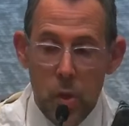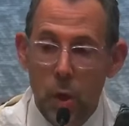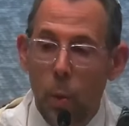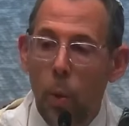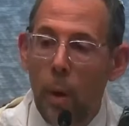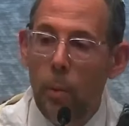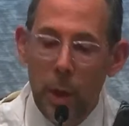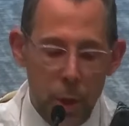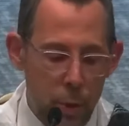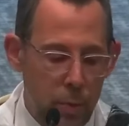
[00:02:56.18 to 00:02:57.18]
So what
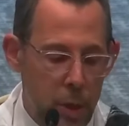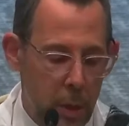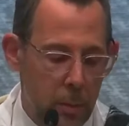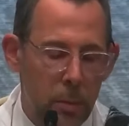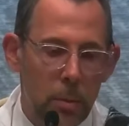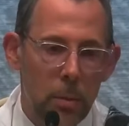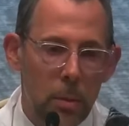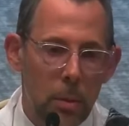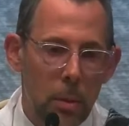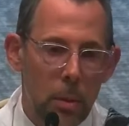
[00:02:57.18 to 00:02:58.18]
would you do?
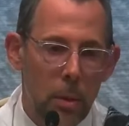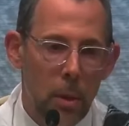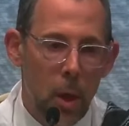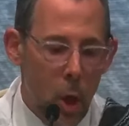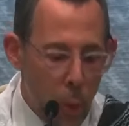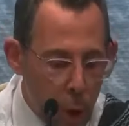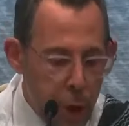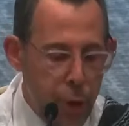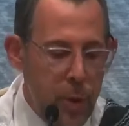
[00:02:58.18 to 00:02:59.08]
Would